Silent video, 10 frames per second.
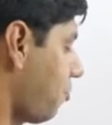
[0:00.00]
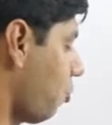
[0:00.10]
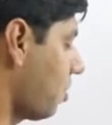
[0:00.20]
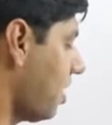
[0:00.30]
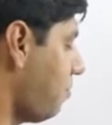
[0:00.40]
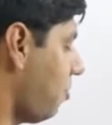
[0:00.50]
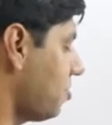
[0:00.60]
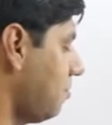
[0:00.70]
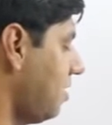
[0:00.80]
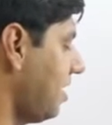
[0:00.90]
total
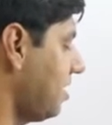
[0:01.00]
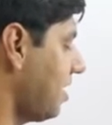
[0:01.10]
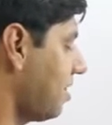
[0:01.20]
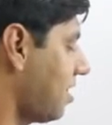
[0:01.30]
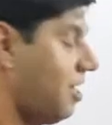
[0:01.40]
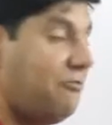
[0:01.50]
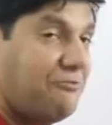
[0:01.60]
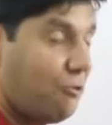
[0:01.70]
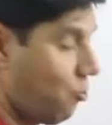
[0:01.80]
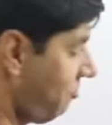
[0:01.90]
possibilities are 3,
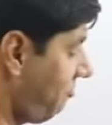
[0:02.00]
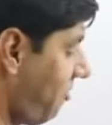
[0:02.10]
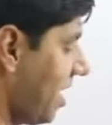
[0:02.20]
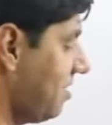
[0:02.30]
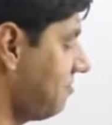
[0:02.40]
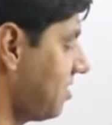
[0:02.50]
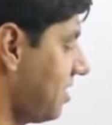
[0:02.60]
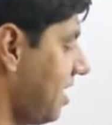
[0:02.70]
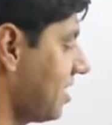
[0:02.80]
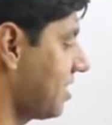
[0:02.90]
4, 5,
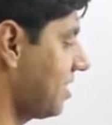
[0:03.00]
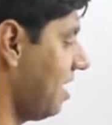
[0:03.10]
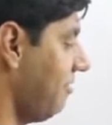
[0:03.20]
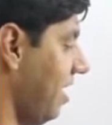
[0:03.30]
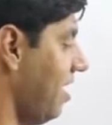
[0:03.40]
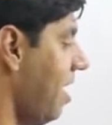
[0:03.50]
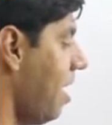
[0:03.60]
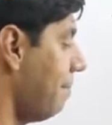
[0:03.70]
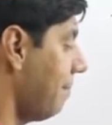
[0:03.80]
6, 7.